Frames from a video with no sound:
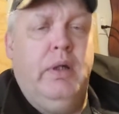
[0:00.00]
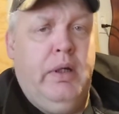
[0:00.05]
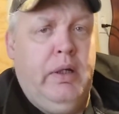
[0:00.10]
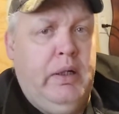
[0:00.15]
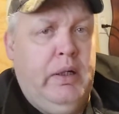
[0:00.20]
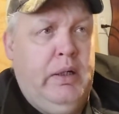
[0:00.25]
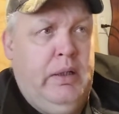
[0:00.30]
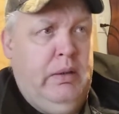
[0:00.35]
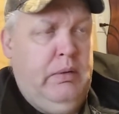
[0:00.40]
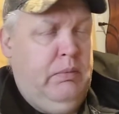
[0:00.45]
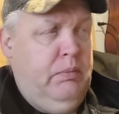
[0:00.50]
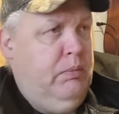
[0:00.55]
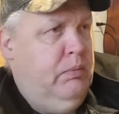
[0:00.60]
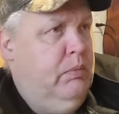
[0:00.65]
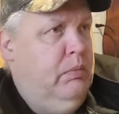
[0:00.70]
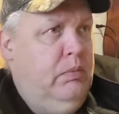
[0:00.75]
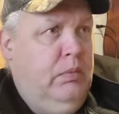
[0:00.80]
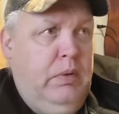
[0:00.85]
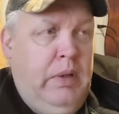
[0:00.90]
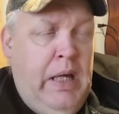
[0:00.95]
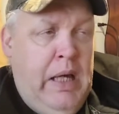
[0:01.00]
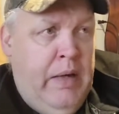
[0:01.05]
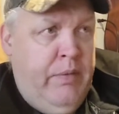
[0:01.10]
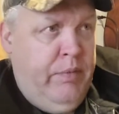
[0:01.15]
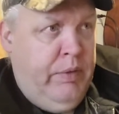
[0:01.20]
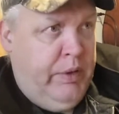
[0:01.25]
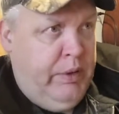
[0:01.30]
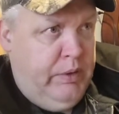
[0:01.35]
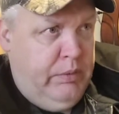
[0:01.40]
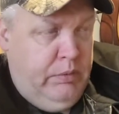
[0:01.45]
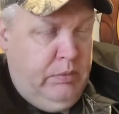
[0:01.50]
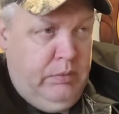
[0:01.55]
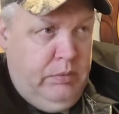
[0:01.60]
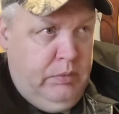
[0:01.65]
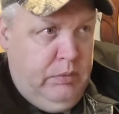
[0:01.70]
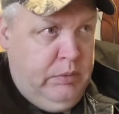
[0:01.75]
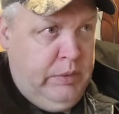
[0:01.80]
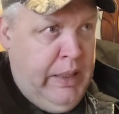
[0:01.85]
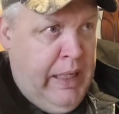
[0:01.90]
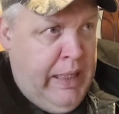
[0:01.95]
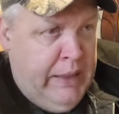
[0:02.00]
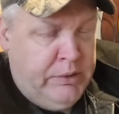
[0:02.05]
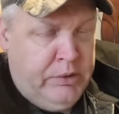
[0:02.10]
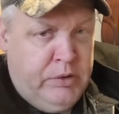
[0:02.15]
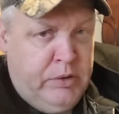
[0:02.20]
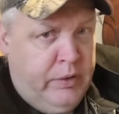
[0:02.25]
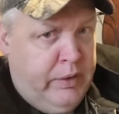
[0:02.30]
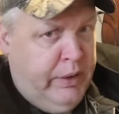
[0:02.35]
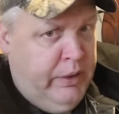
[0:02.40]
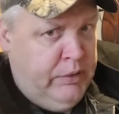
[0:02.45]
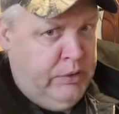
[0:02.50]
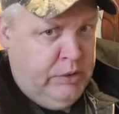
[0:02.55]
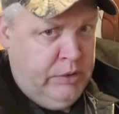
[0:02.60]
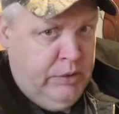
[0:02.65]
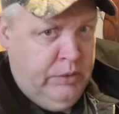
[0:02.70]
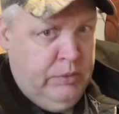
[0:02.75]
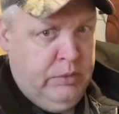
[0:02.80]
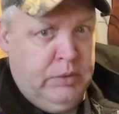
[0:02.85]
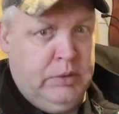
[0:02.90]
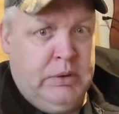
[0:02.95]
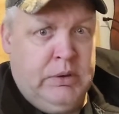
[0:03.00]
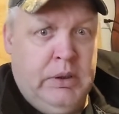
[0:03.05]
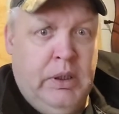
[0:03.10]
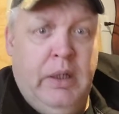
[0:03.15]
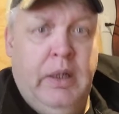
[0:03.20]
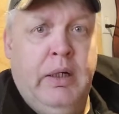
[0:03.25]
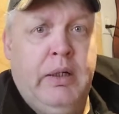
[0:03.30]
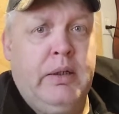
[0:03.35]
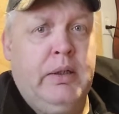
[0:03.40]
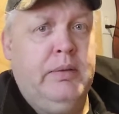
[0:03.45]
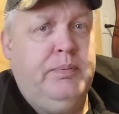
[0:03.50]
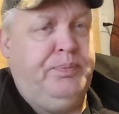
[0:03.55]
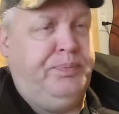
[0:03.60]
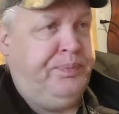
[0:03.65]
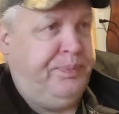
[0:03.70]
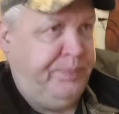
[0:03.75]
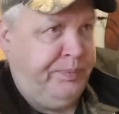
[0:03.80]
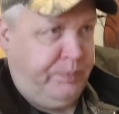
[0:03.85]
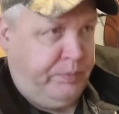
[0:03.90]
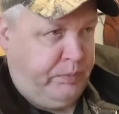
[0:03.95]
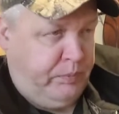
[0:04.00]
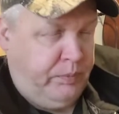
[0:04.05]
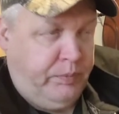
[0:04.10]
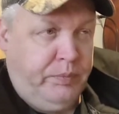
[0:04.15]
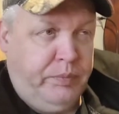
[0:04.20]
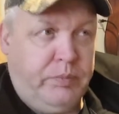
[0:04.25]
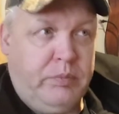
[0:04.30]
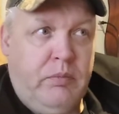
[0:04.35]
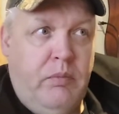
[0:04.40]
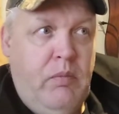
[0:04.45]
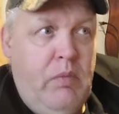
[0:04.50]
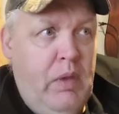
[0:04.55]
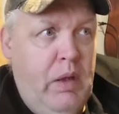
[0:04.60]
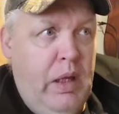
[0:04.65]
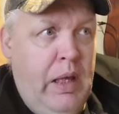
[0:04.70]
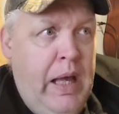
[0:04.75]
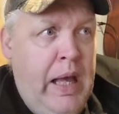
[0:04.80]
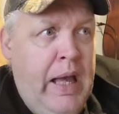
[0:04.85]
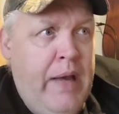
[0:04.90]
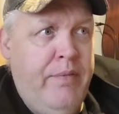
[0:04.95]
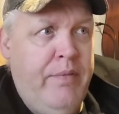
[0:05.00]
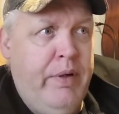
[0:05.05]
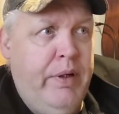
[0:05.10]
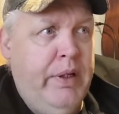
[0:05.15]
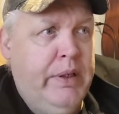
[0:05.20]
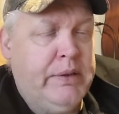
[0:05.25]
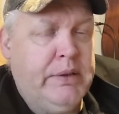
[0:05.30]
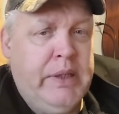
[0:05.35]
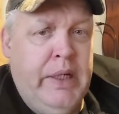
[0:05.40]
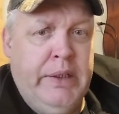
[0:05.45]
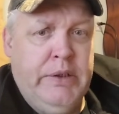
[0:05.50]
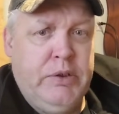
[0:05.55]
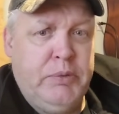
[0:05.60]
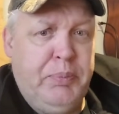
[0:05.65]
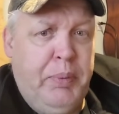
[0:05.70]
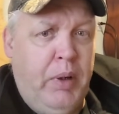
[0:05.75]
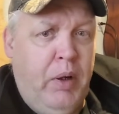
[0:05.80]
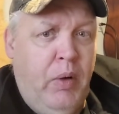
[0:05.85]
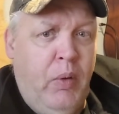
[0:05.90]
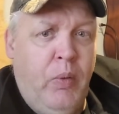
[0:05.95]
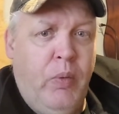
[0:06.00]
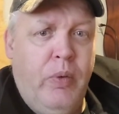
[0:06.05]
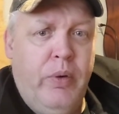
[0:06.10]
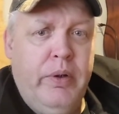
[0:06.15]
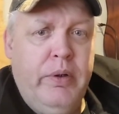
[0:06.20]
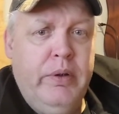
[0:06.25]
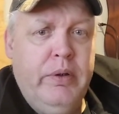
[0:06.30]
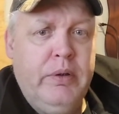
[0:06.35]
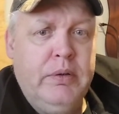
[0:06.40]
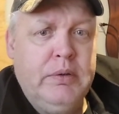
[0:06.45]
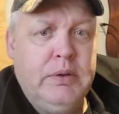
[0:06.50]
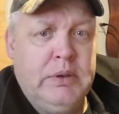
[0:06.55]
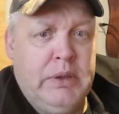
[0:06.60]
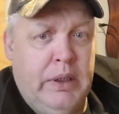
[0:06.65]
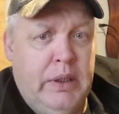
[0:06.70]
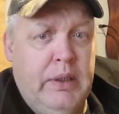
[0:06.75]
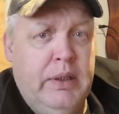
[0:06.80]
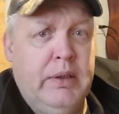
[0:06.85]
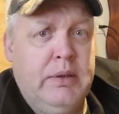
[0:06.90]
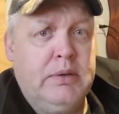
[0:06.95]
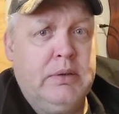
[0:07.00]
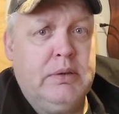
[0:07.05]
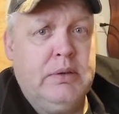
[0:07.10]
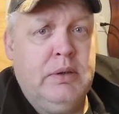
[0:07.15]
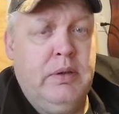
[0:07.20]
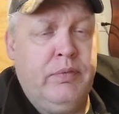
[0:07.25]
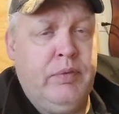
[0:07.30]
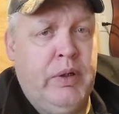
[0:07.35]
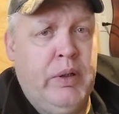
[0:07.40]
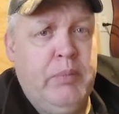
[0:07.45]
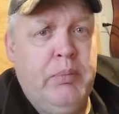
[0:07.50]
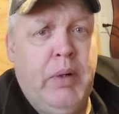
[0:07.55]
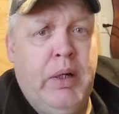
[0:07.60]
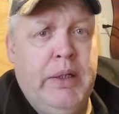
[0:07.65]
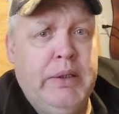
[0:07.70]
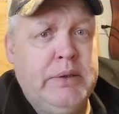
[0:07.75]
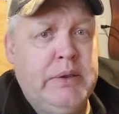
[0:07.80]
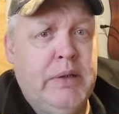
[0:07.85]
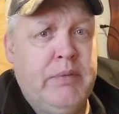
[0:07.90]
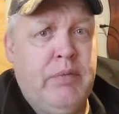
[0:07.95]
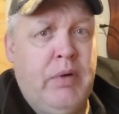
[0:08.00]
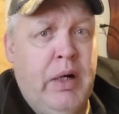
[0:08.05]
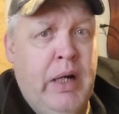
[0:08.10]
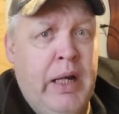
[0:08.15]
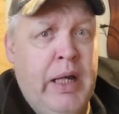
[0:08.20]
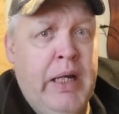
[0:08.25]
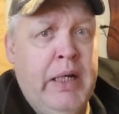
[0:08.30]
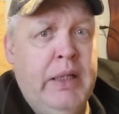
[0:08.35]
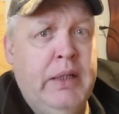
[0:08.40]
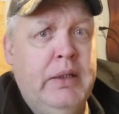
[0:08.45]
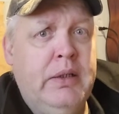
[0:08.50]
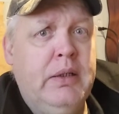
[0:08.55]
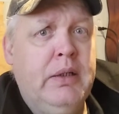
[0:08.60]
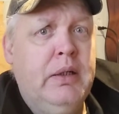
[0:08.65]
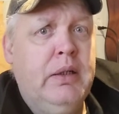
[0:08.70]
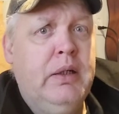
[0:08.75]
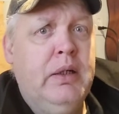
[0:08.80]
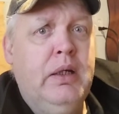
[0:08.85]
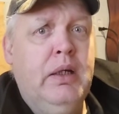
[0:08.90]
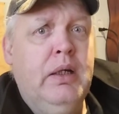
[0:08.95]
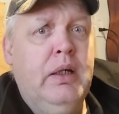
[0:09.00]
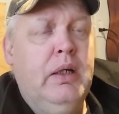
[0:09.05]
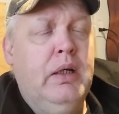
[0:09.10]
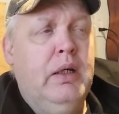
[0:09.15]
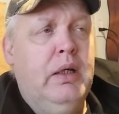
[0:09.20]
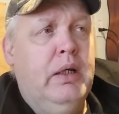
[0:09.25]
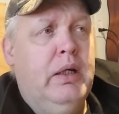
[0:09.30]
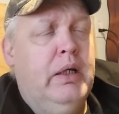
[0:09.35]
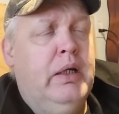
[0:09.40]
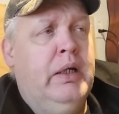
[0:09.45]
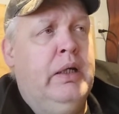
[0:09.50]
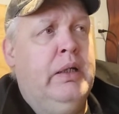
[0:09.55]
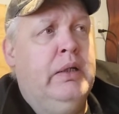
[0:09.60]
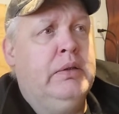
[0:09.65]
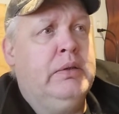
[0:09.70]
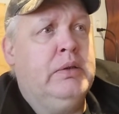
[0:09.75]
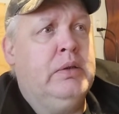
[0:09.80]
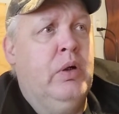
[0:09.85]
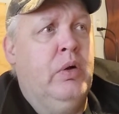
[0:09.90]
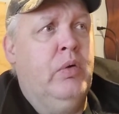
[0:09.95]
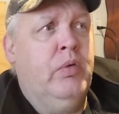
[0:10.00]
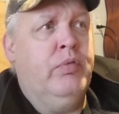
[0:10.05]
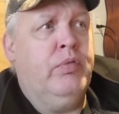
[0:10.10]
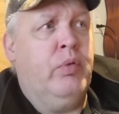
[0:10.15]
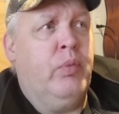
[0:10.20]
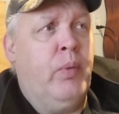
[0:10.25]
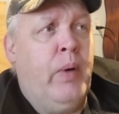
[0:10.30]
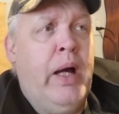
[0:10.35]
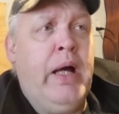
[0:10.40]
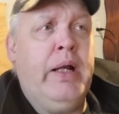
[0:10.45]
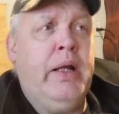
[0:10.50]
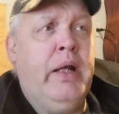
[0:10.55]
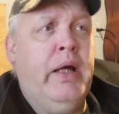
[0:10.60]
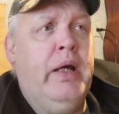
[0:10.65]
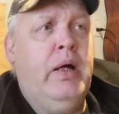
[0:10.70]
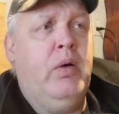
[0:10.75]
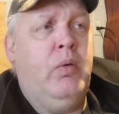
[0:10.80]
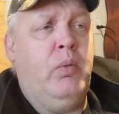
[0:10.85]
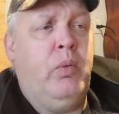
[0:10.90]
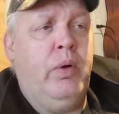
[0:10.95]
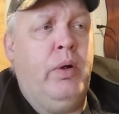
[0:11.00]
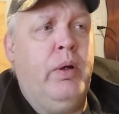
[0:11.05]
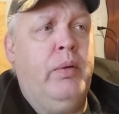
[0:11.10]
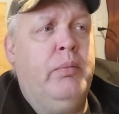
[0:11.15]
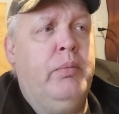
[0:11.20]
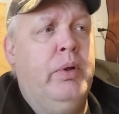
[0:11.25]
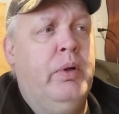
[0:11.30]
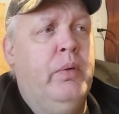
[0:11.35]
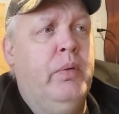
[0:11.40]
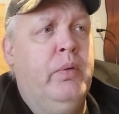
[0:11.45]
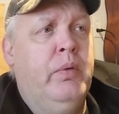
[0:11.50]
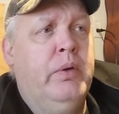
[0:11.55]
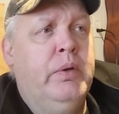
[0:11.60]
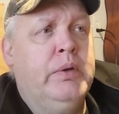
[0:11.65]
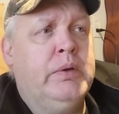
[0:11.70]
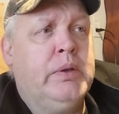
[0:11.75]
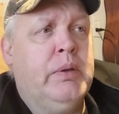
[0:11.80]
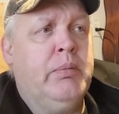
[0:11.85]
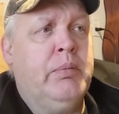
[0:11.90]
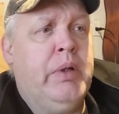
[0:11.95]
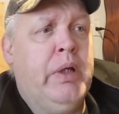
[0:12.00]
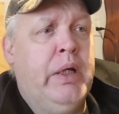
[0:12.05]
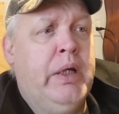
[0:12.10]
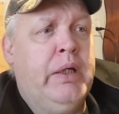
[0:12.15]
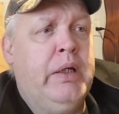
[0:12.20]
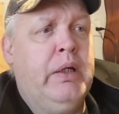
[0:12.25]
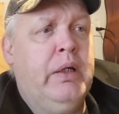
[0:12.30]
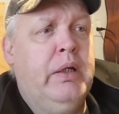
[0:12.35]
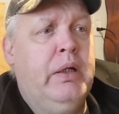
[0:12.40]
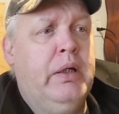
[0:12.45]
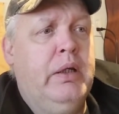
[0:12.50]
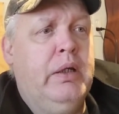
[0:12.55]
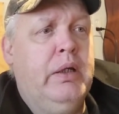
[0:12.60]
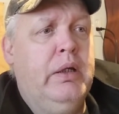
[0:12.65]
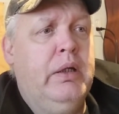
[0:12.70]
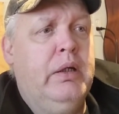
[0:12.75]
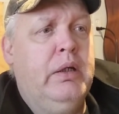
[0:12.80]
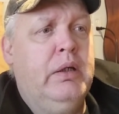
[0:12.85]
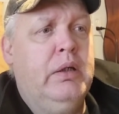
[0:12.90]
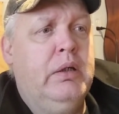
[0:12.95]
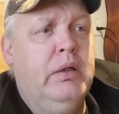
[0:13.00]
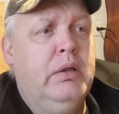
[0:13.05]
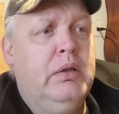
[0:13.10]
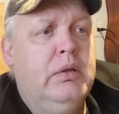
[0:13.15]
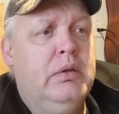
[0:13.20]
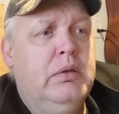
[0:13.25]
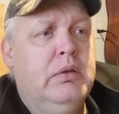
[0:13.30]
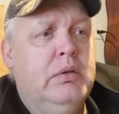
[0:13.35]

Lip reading: And having gastric issues suck. Having this H. pylori sucks if anybody's ever had it. And so for right now, what I'm doing is I'm taking the